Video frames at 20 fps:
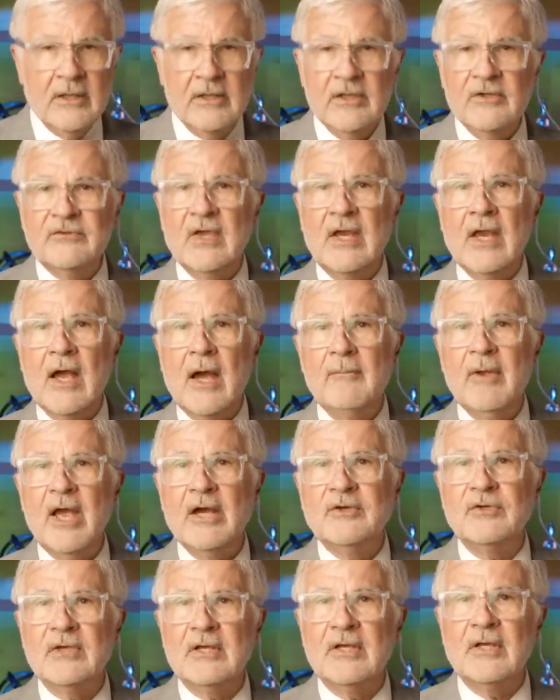You see, I'm
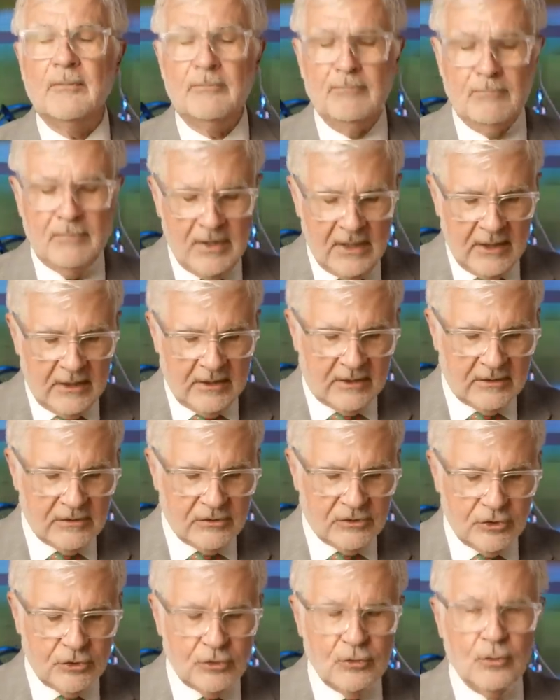actually
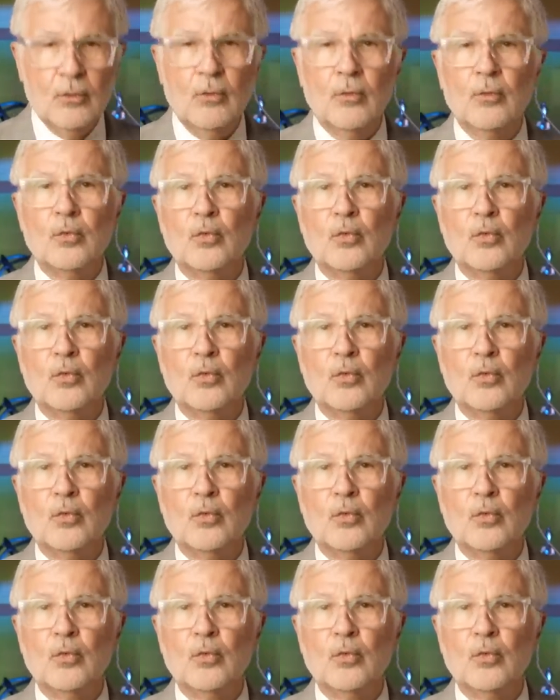committed to